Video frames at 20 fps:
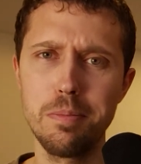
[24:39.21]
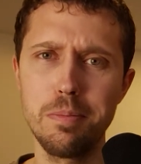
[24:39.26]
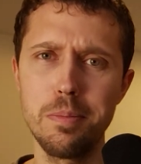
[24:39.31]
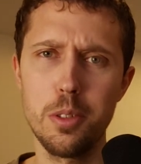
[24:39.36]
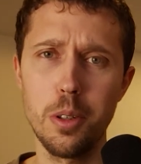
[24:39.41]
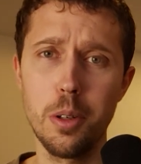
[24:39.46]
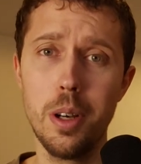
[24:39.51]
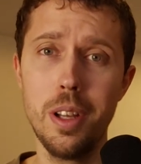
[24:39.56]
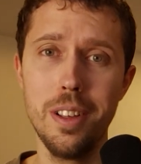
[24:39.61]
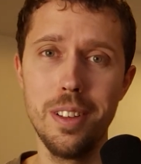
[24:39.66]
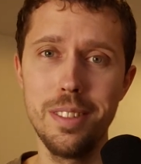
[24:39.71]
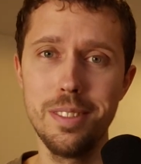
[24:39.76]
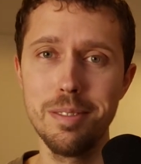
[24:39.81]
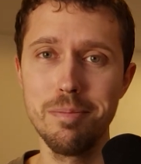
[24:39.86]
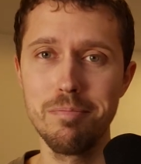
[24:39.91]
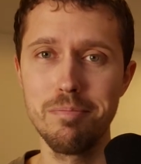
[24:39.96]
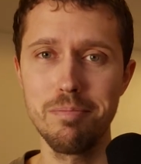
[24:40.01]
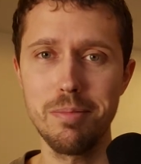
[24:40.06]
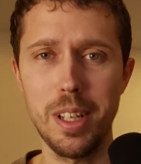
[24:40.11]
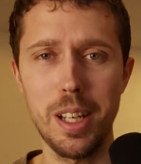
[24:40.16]
So
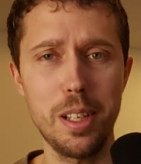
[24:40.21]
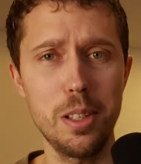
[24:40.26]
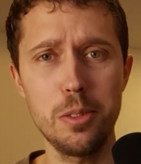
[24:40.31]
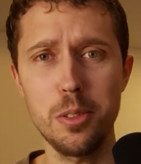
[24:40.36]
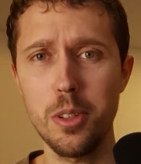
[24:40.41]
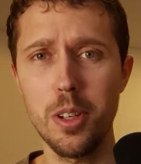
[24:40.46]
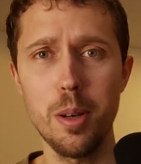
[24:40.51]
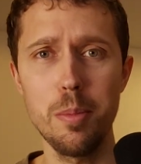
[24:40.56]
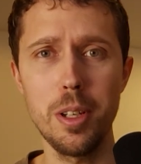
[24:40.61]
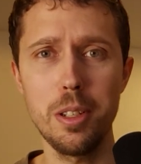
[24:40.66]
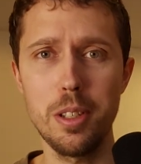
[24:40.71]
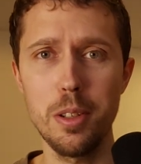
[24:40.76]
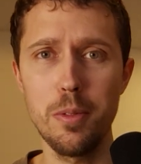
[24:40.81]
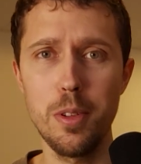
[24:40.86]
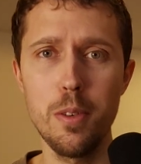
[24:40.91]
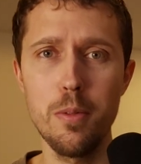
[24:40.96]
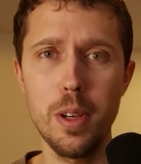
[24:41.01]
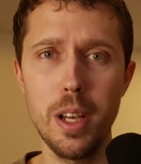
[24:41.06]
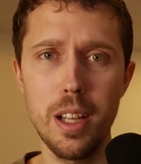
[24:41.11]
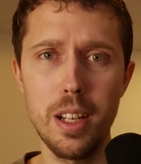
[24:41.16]
I guess comment
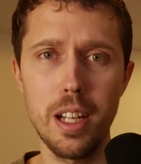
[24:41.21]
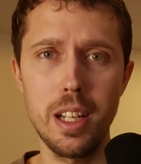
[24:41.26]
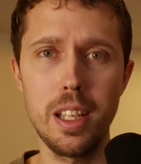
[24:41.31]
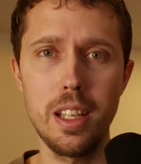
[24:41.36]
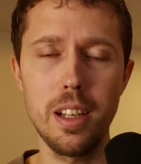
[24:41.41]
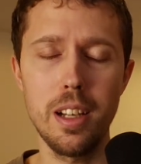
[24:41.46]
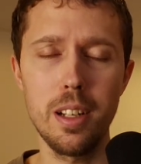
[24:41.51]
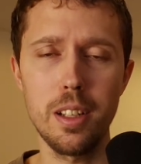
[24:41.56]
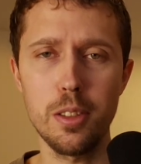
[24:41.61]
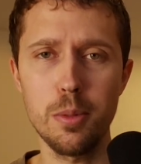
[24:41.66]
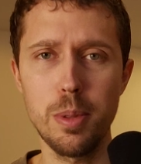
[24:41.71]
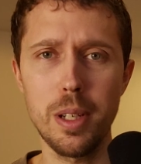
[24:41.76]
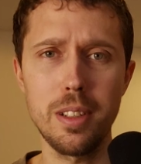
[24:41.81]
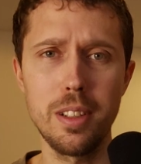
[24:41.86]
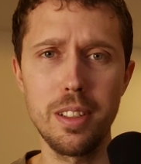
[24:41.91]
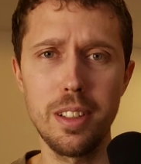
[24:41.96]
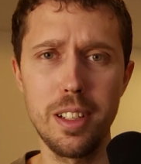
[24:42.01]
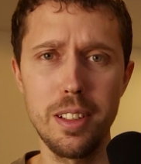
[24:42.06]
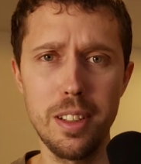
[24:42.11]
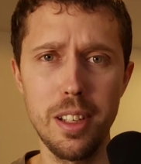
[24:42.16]
if you've had any
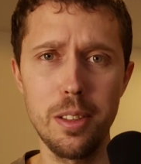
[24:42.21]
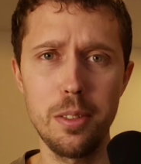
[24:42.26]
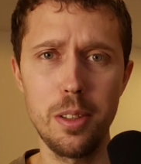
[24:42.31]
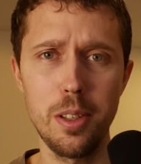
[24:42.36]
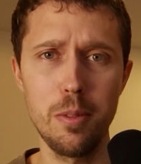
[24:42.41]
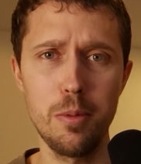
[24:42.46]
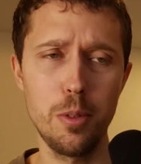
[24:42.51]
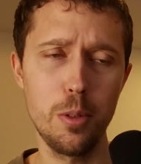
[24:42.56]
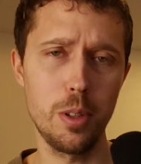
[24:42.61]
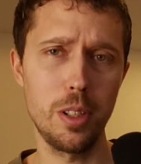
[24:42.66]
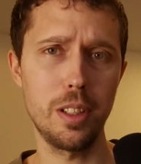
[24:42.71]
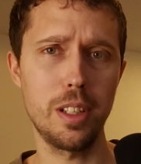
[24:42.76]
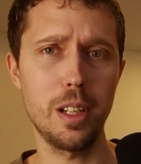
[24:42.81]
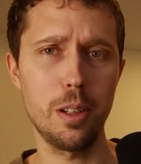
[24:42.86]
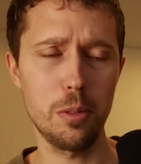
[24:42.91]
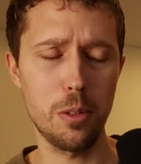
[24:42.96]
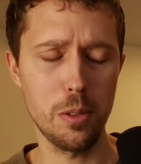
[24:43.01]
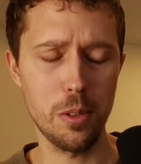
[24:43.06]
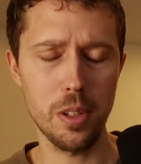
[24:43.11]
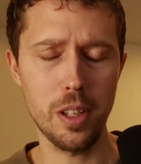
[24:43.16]
unexpectedly tasty food
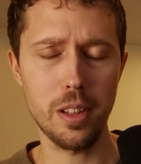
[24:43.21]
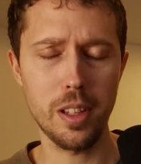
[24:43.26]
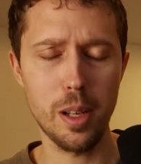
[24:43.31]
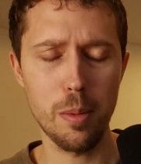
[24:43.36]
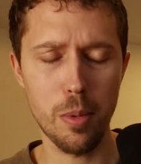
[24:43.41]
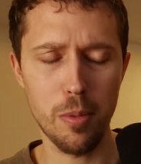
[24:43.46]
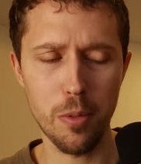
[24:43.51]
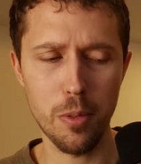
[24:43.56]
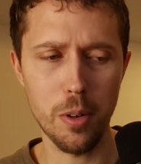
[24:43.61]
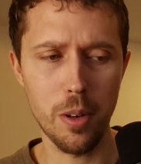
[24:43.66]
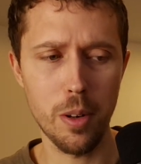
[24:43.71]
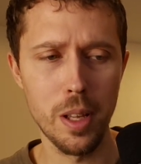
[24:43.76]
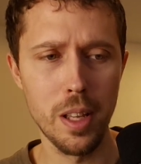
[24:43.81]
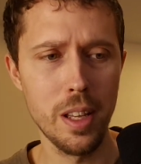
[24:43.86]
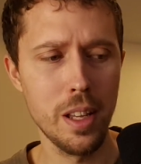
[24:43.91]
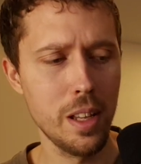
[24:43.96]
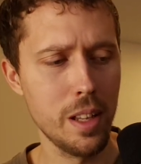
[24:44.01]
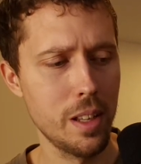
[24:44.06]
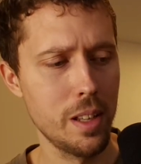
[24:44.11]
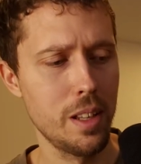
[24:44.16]
encounters like that before.
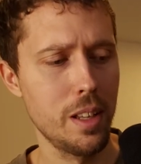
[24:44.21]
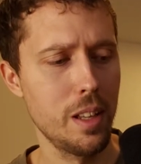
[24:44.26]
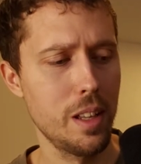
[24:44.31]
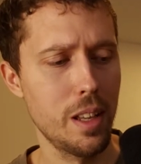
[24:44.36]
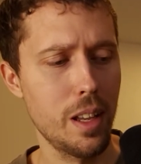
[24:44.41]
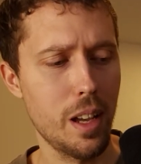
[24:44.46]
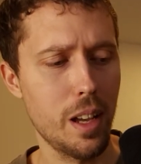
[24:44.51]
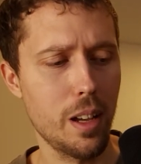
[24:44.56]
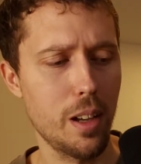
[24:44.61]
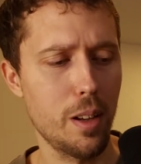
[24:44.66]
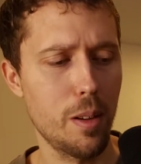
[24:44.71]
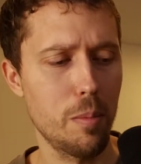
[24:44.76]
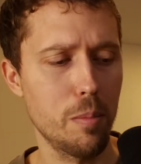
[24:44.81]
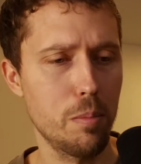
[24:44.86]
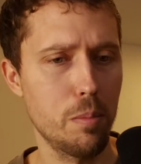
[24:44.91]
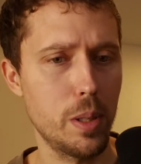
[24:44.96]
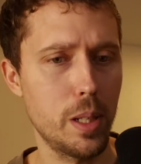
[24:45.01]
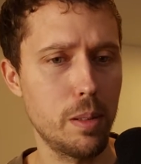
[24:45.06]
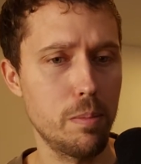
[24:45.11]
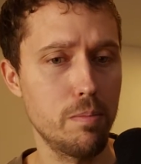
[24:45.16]

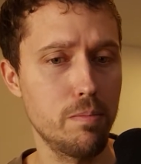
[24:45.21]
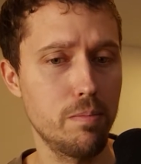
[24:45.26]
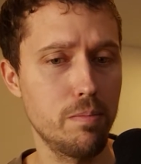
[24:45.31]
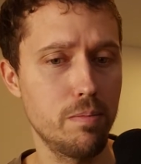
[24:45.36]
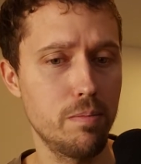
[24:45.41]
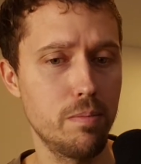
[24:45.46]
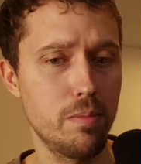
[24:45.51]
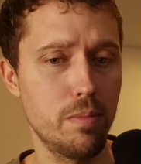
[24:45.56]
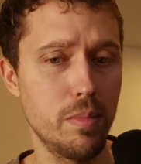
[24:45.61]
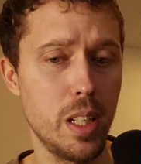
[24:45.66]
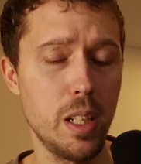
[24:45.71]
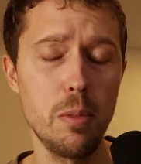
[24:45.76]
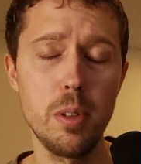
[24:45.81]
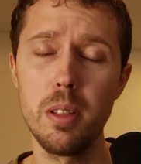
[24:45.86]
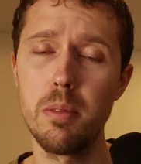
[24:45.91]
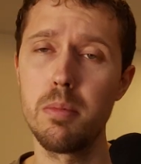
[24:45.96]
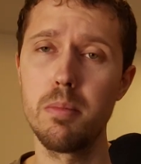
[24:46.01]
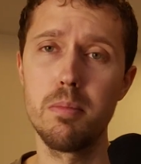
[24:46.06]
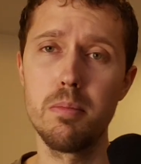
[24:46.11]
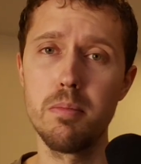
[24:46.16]
But
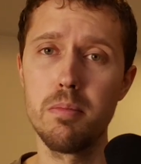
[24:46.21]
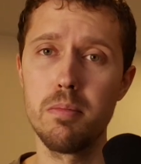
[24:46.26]
anyway,